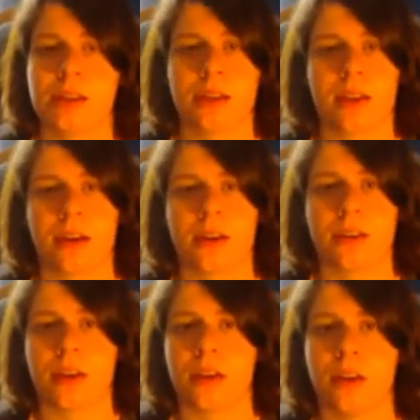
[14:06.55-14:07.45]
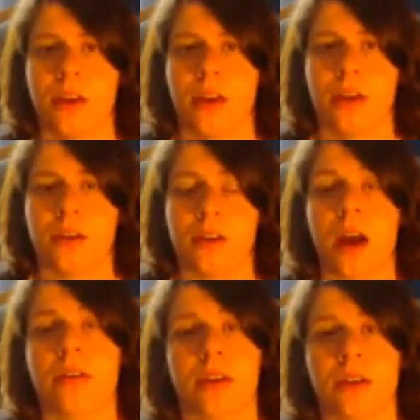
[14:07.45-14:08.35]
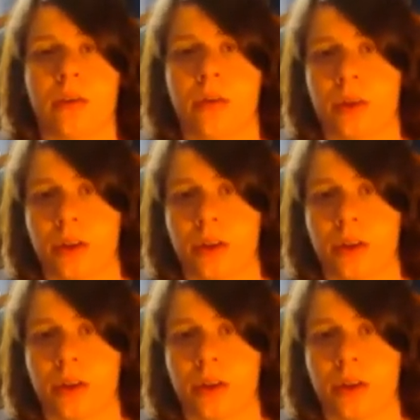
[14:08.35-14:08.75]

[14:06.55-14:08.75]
into there and then not really knowing what